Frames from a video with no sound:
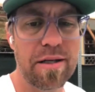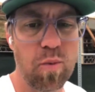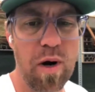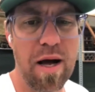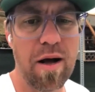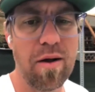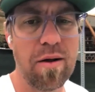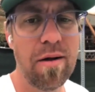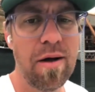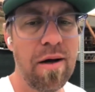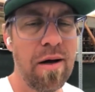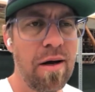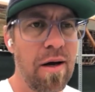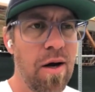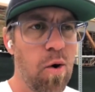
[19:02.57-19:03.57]
well
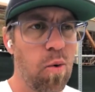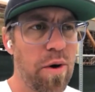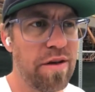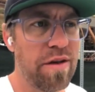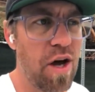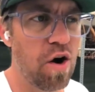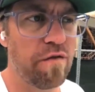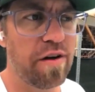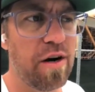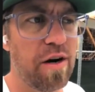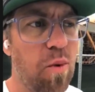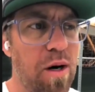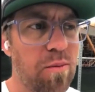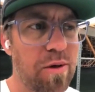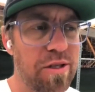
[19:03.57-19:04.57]
with COVID and
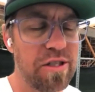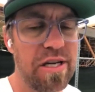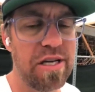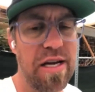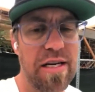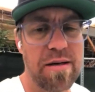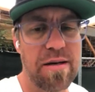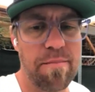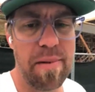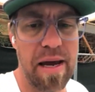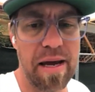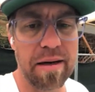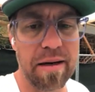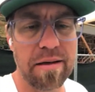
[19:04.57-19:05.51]
where we're seeing demand.